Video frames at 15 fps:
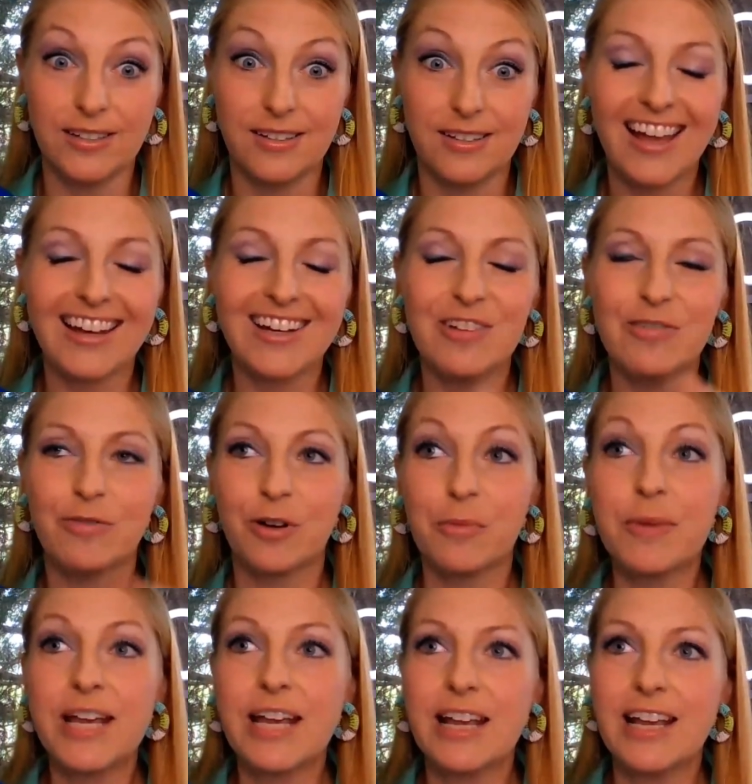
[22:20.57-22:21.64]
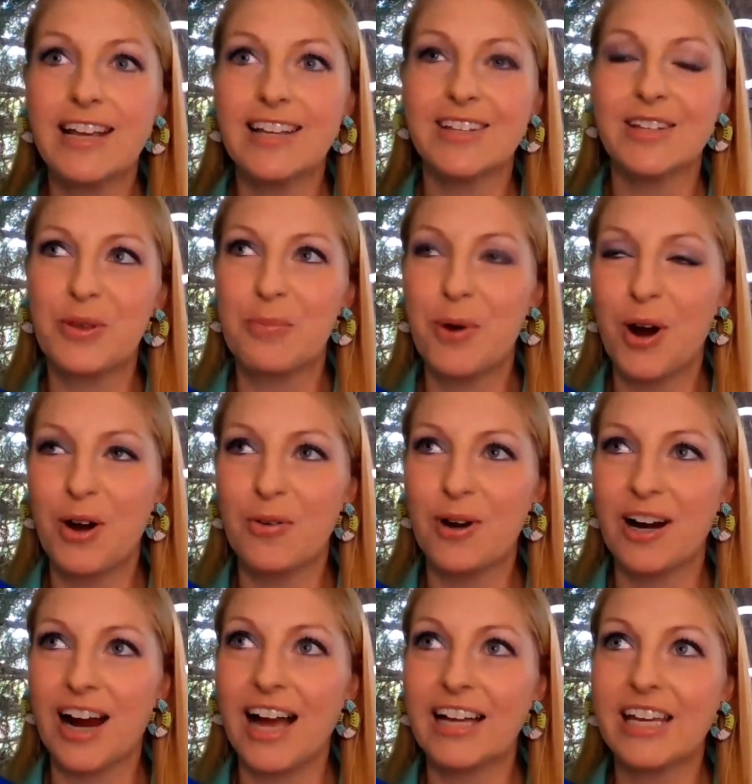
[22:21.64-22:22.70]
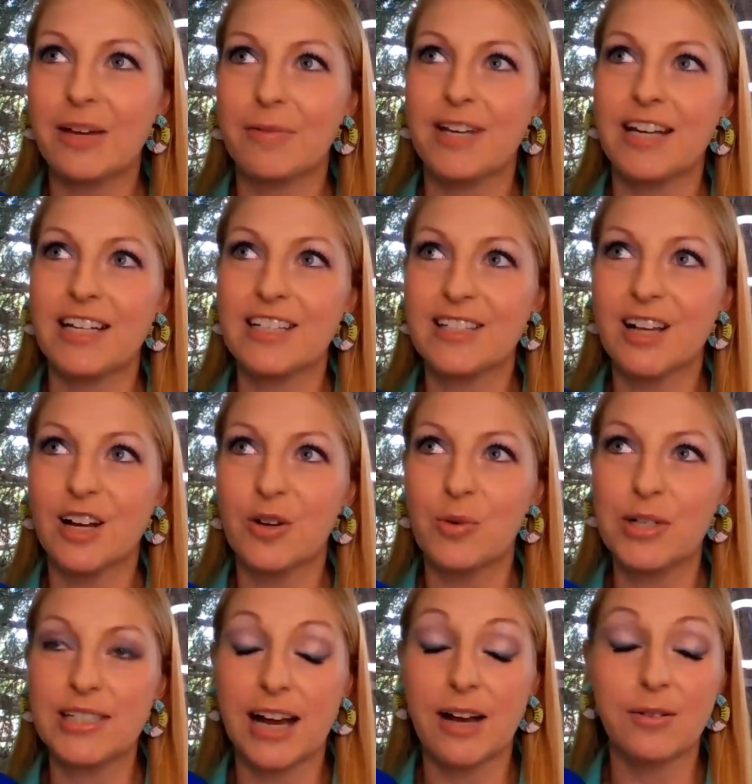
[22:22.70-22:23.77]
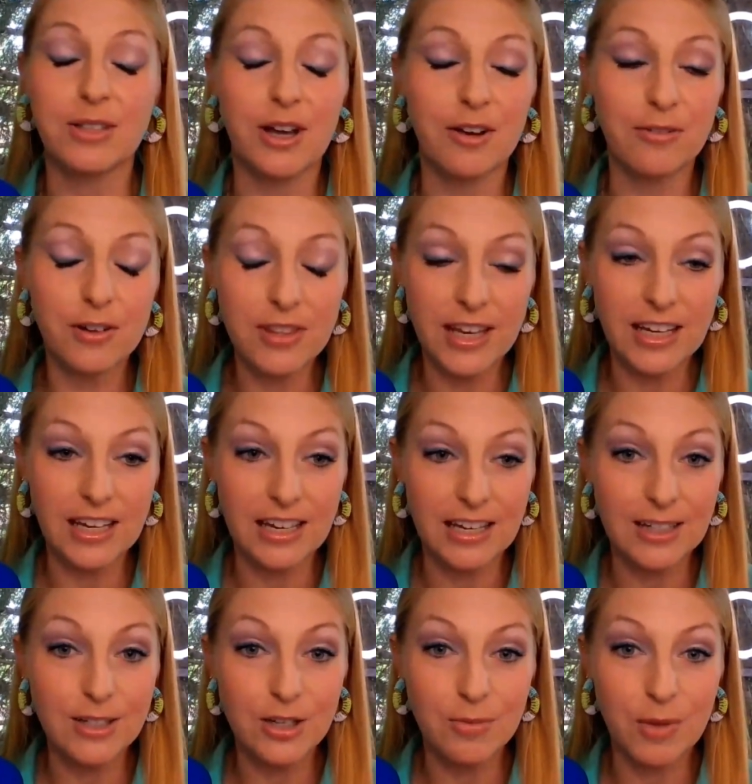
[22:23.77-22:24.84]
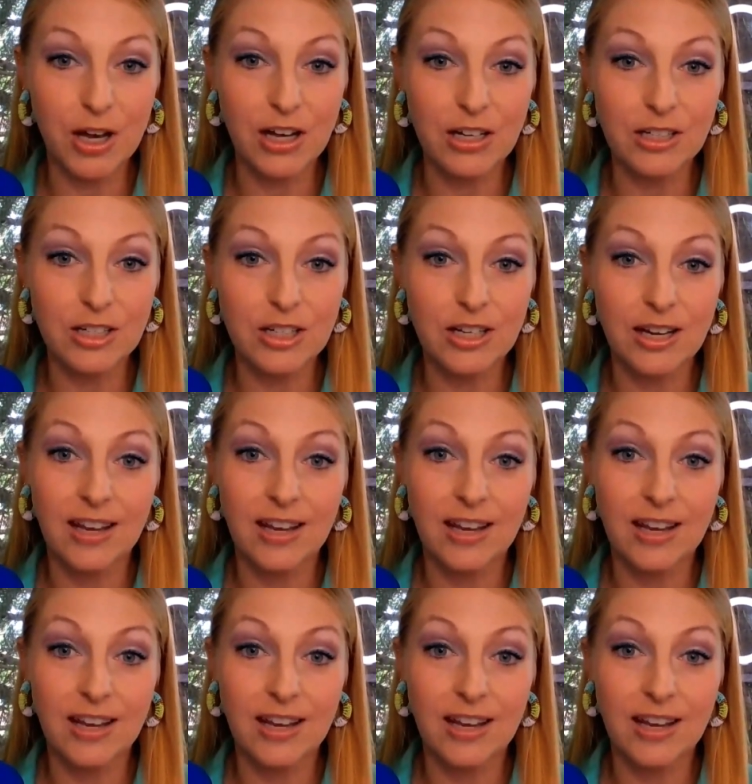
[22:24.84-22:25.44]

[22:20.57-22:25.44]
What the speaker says: And for me, the part where I kept getting stuck was I was overthinking it too much